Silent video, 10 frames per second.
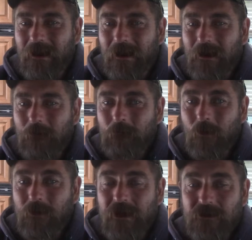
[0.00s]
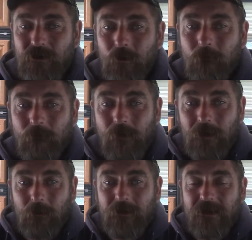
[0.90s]
Okay, so
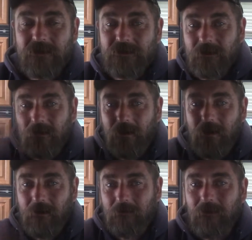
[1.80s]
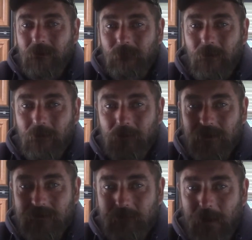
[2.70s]
following this
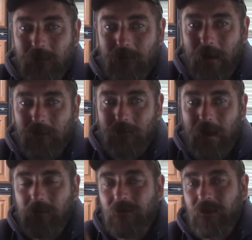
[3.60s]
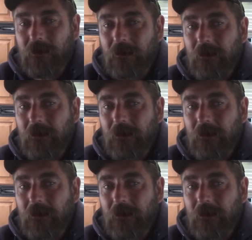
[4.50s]
babble thing,